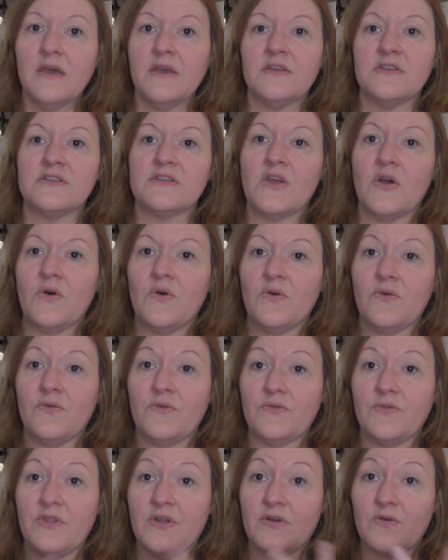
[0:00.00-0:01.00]

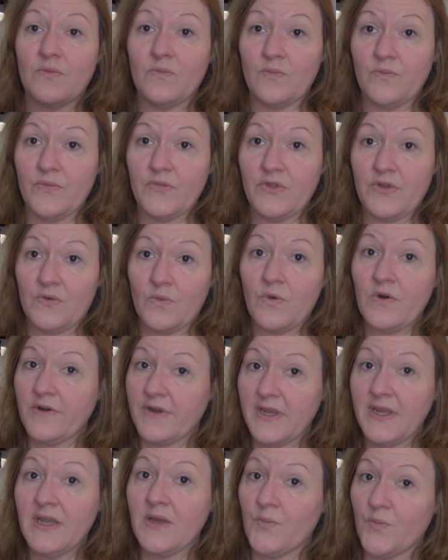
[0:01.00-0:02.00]
So they're
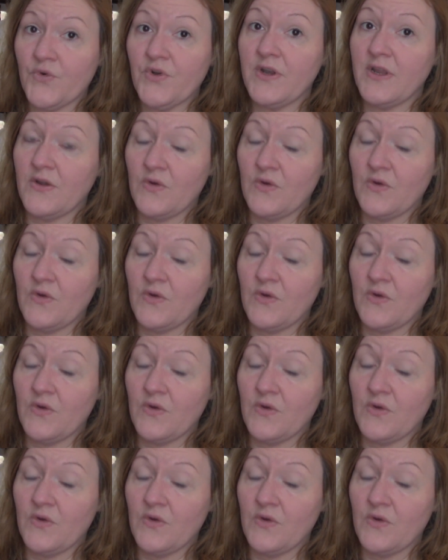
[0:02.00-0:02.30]
working up pretty